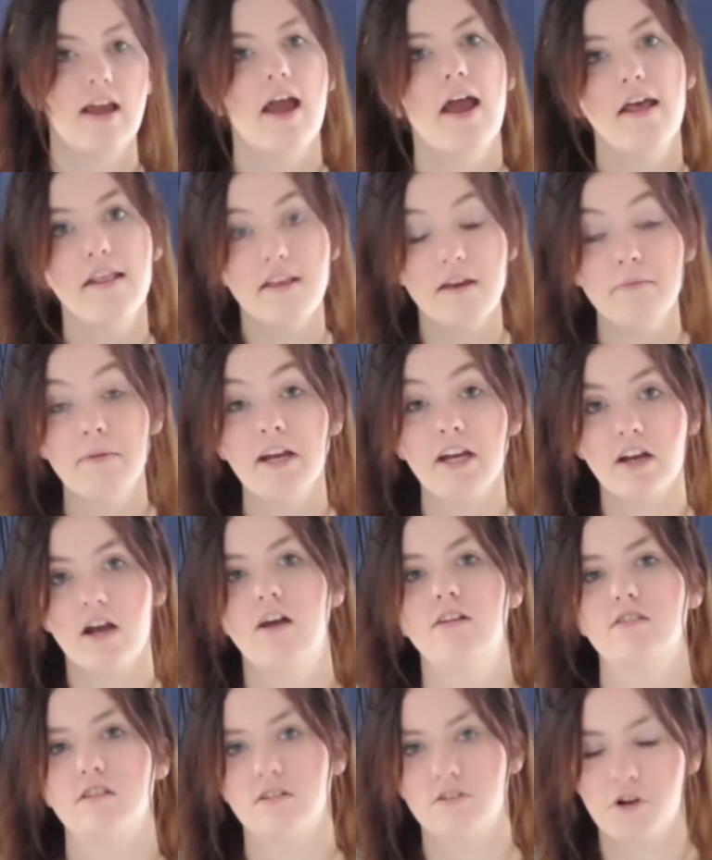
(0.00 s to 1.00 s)
And then my
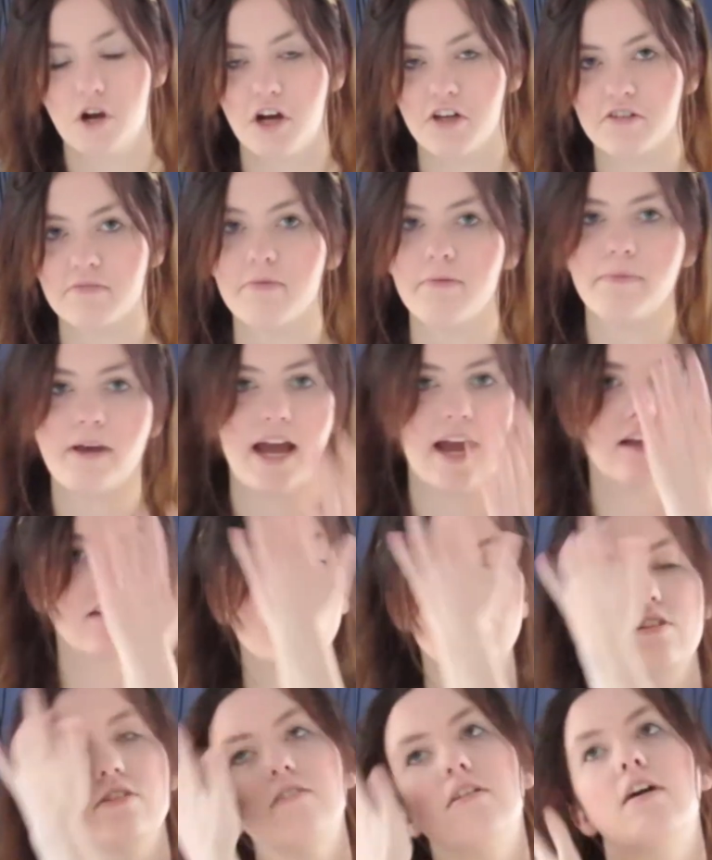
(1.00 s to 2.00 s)
cousin calls me back.
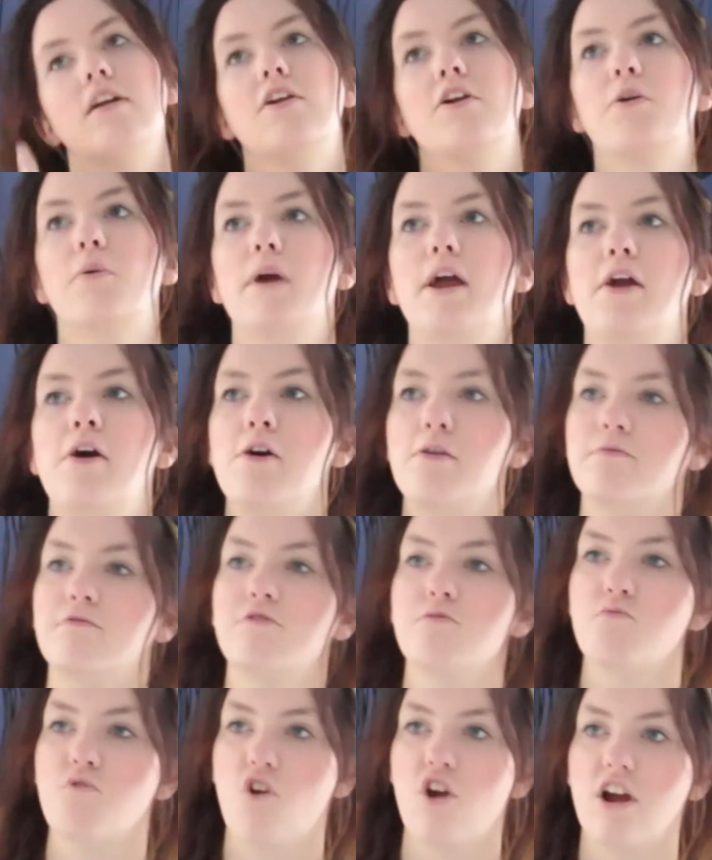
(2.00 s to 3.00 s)
She's on her way home
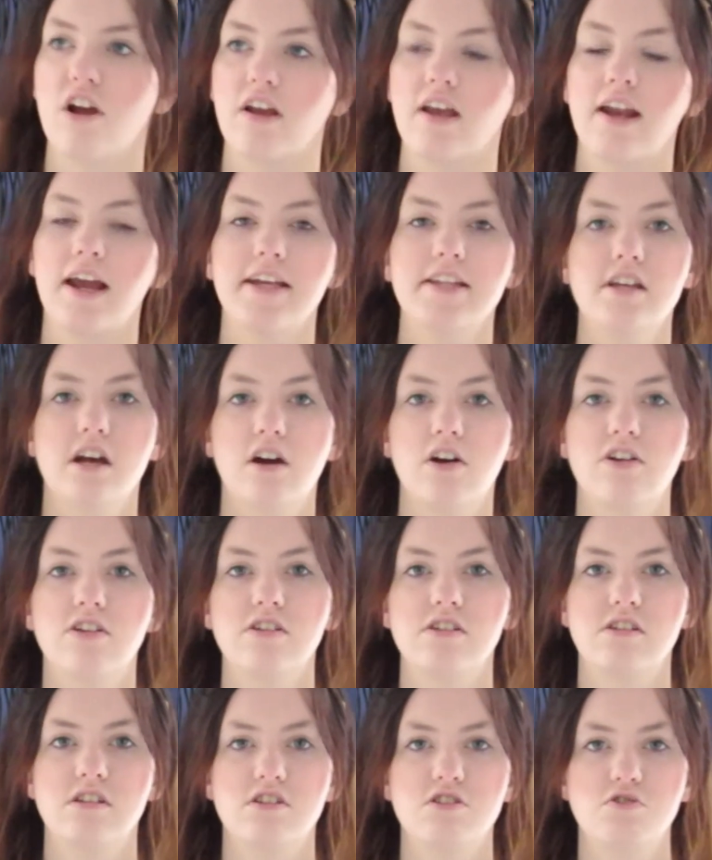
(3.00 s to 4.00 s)
from work, and I tell her the
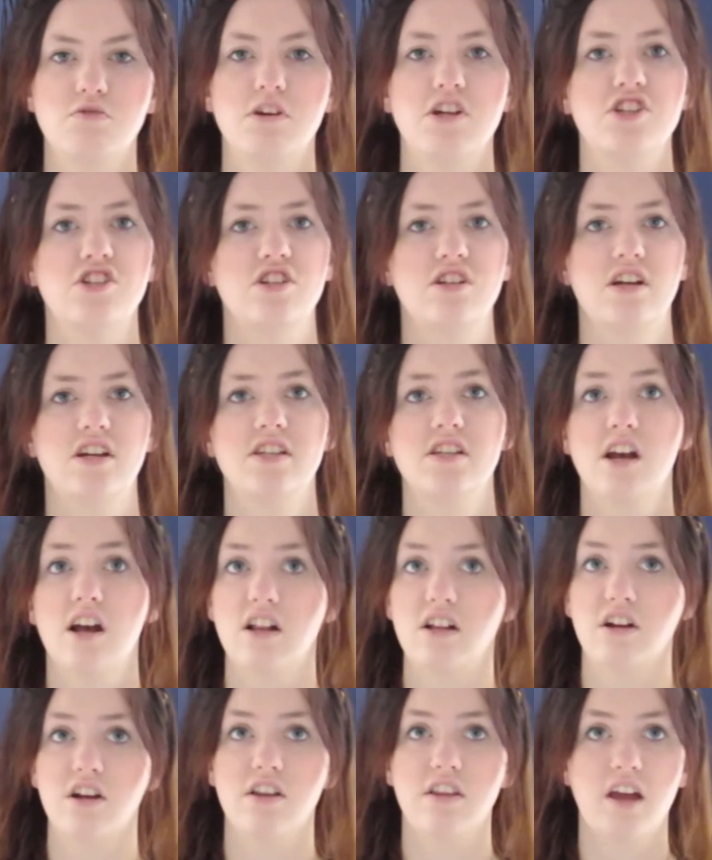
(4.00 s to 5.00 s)
situation. I
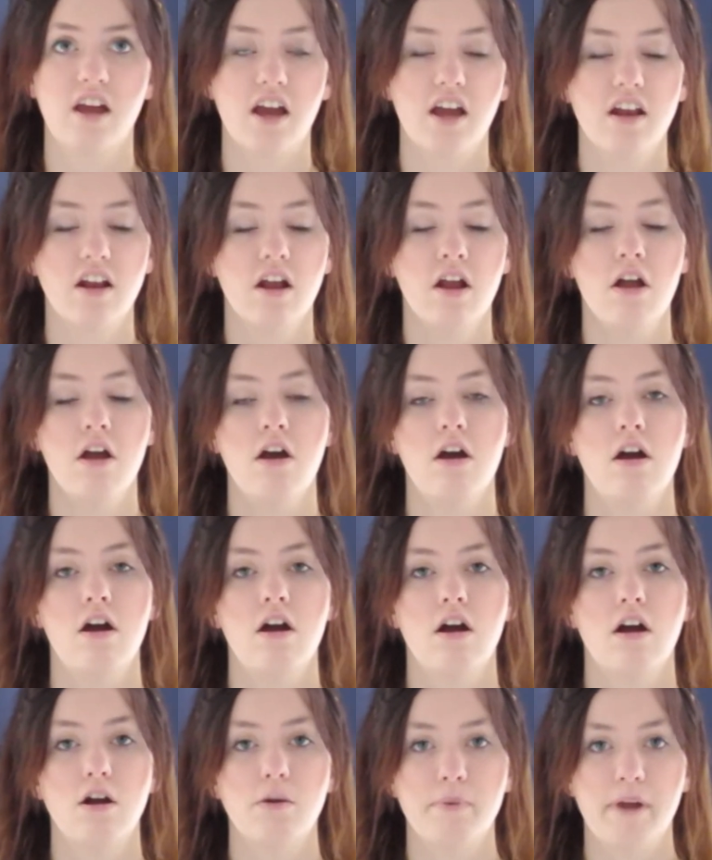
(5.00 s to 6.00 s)
tell her that
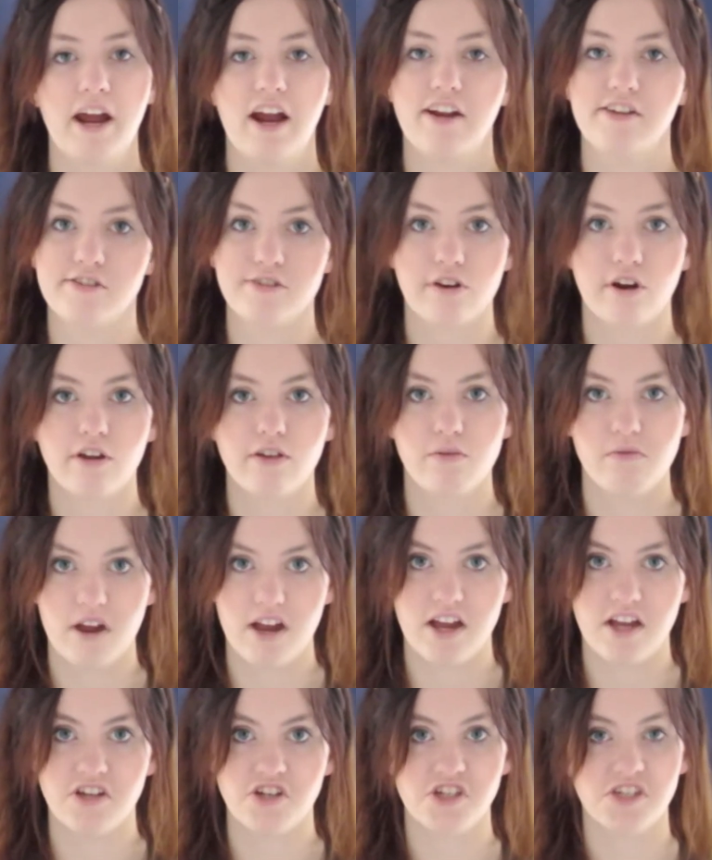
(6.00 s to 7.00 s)
her parents are on the way,
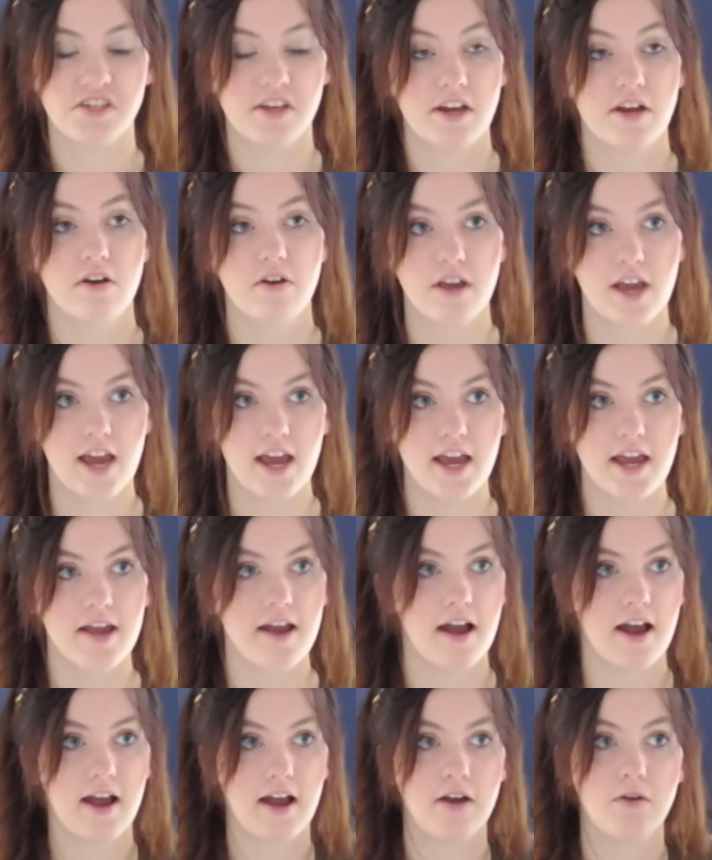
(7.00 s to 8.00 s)
and she's like,
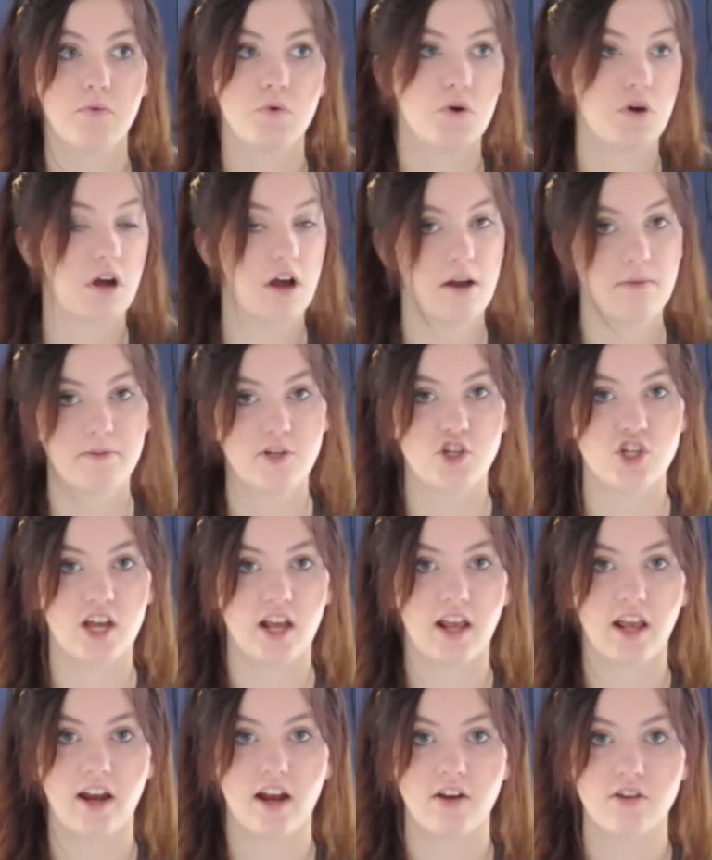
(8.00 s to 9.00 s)
okay, I will come and
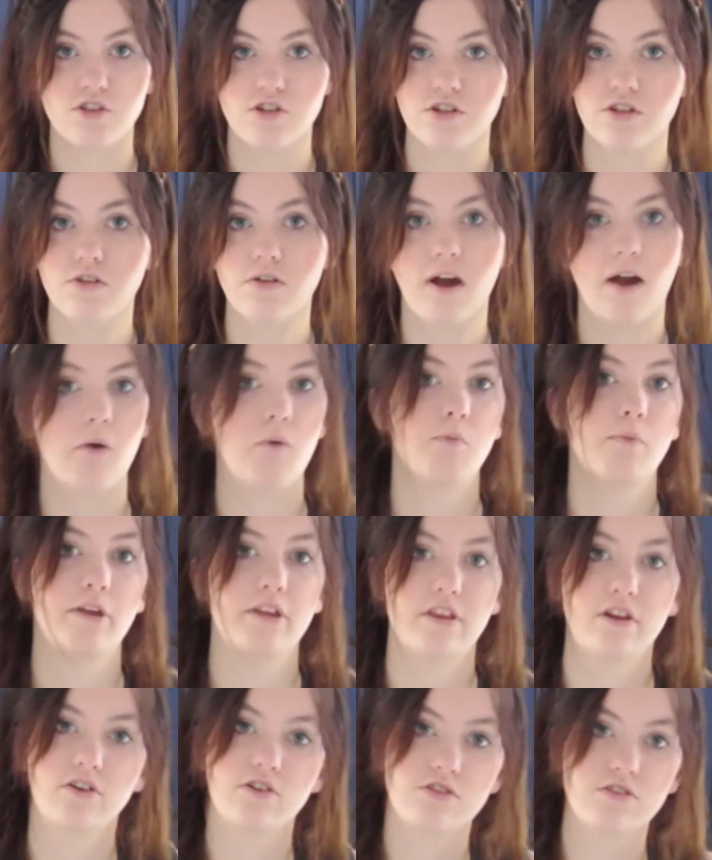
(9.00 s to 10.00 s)
check it out too. I will be
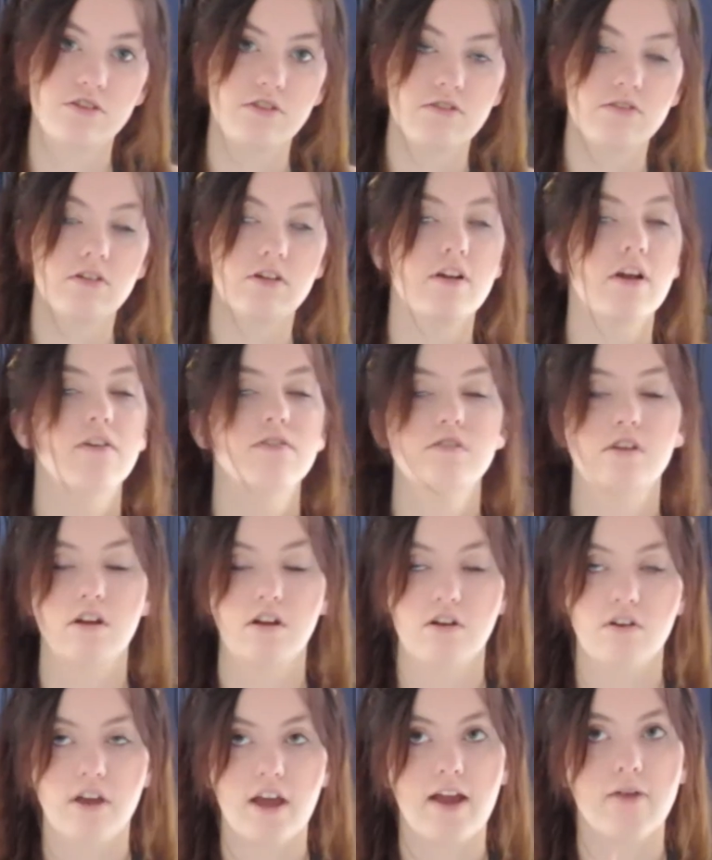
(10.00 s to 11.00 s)
there soon. And I was like,
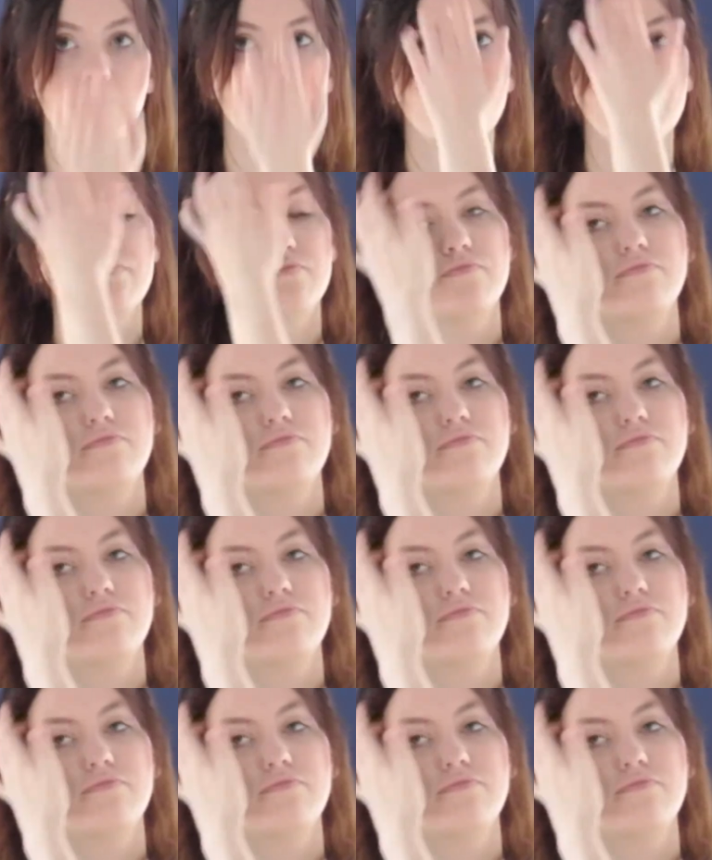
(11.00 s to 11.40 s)
okay.